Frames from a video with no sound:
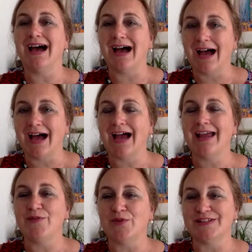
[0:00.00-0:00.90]

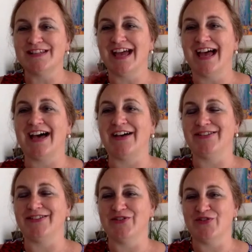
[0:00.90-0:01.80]
I was
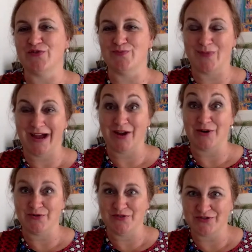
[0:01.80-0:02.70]
out of my
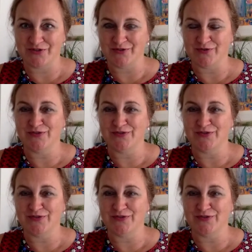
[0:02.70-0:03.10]
own truth.